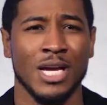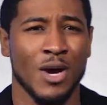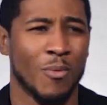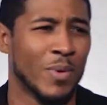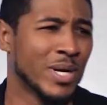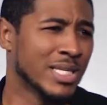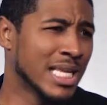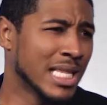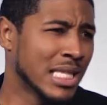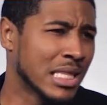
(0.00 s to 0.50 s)
What
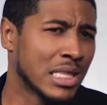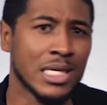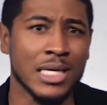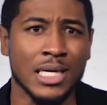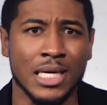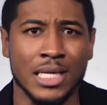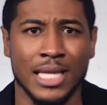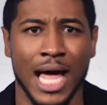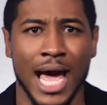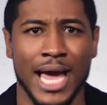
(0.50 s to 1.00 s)
does it
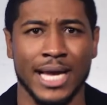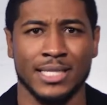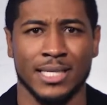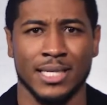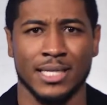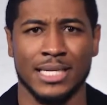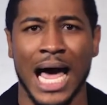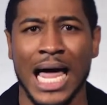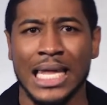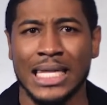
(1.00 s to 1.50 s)
look like to
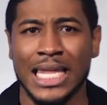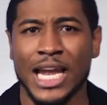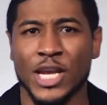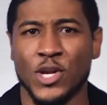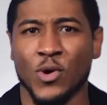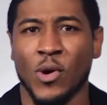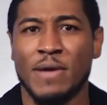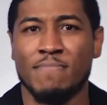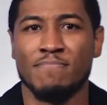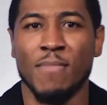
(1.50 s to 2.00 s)
not let
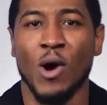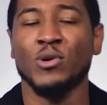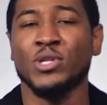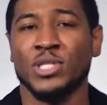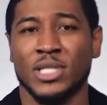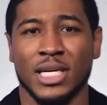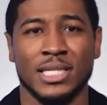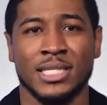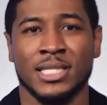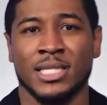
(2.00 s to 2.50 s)
your
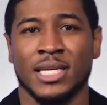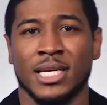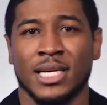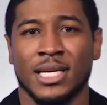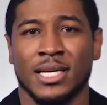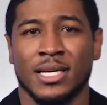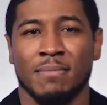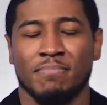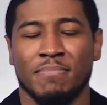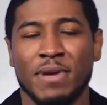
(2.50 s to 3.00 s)
emotions
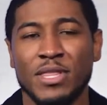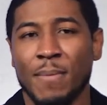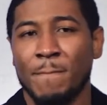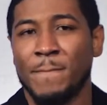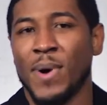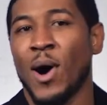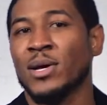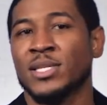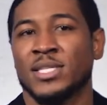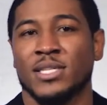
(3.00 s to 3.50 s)
be the
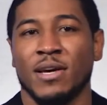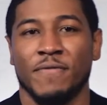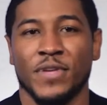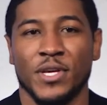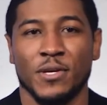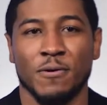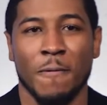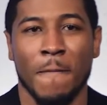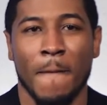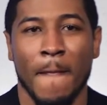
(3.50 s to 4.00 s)
boss of
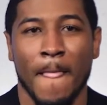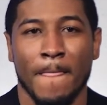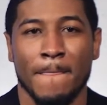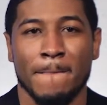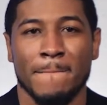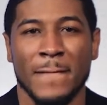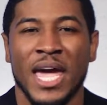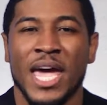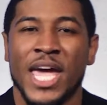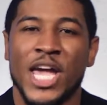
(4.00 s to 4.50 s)
you?
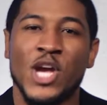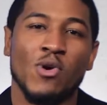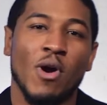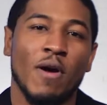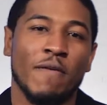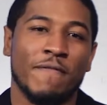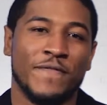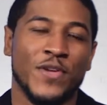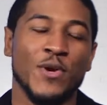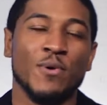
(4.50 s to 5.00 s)
Here are
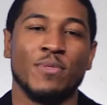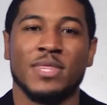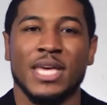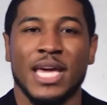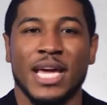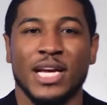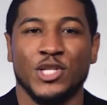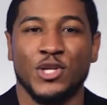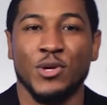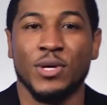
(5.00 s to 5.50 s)
a few
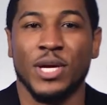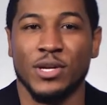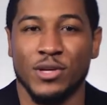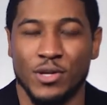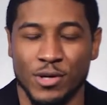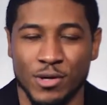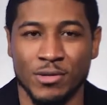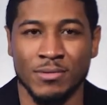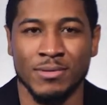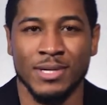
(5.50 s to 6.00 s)
things you can
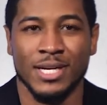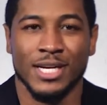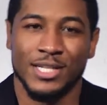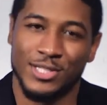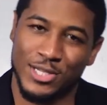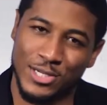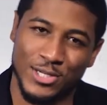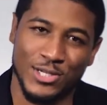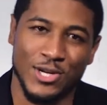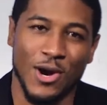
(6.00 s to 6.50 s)
do
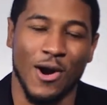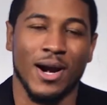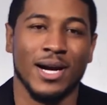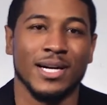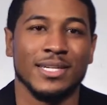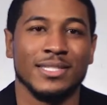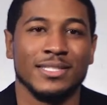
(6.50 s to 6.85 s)
to start.